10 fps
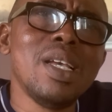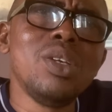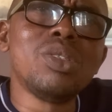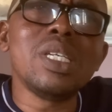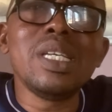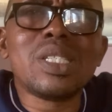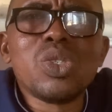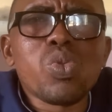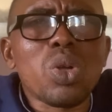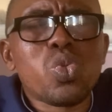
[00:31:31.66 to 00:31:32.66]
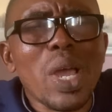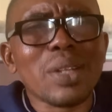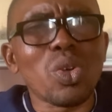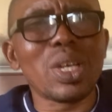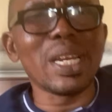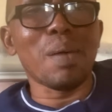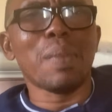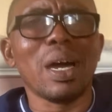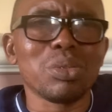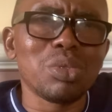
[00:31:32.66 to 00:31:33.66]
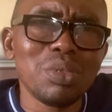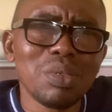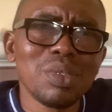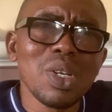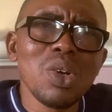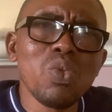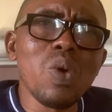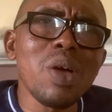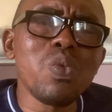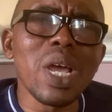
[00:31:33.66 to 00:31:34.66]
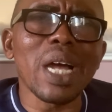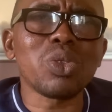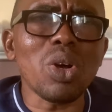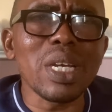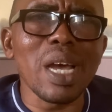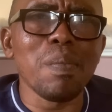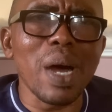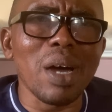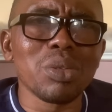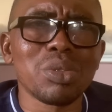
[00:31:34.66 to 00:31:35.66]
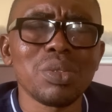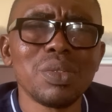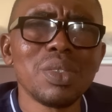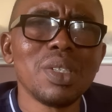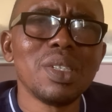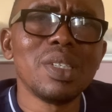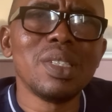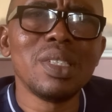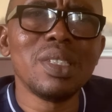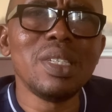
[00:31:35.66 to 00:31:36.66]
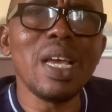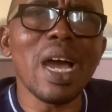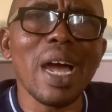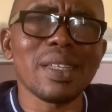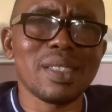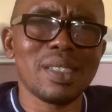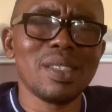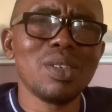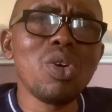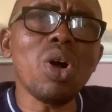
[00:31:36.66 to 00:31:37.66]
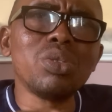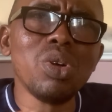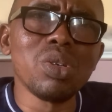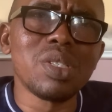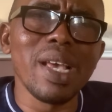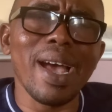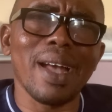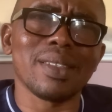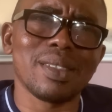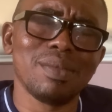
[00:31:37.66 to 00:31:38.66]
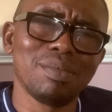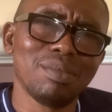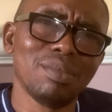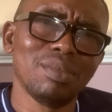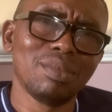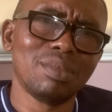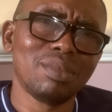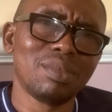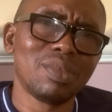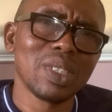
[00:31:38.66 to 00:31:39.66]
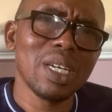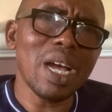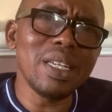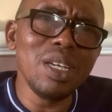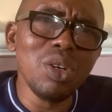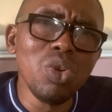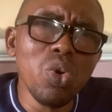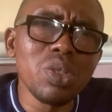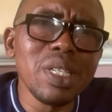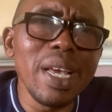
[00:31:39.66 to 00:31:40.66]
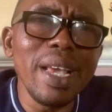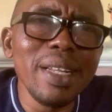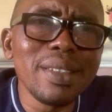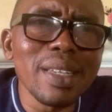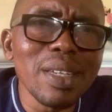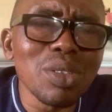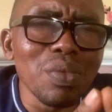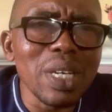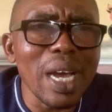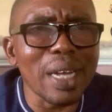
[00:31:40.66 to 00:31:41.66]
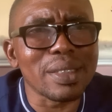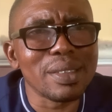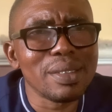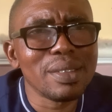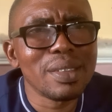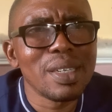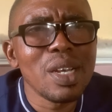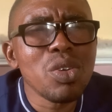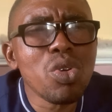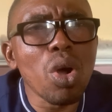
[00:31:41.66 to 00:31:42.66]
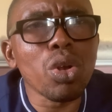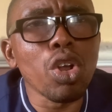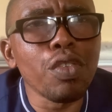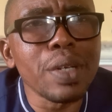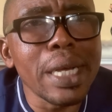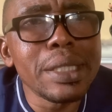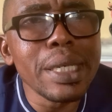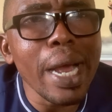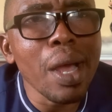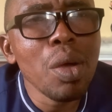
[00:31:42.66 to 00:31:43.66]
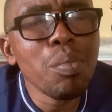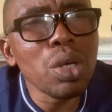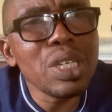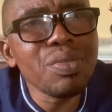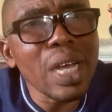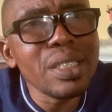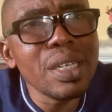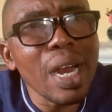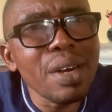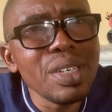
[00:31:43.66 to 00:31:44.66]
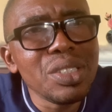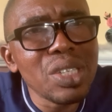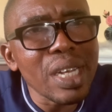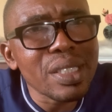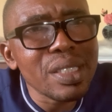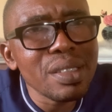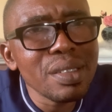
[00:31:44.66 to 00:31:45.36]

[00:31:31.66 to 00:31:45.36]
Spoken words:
You see, this is what we are talking about. When we are talking about the heart, God knows the heart. And he looks the intent of the heart. God loves Nigeria. But if Nigeria rejects